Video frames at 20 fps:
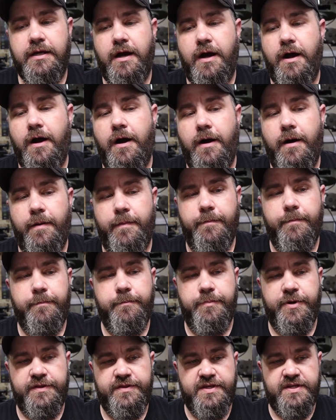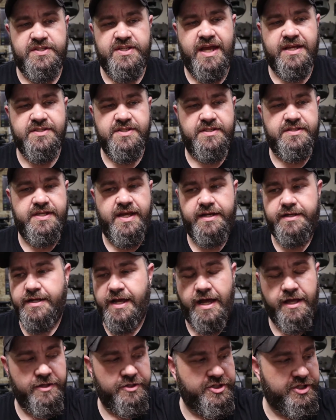But this has a
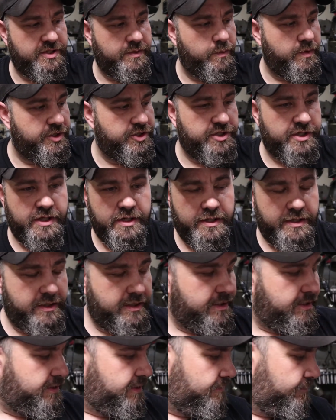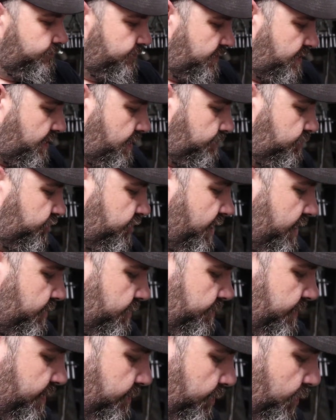technology which, I'm trying to
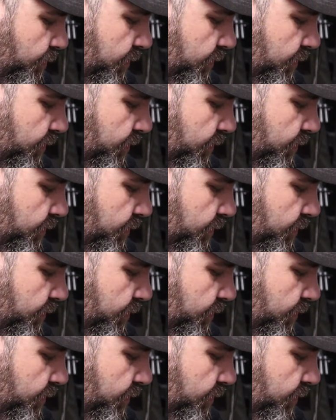remember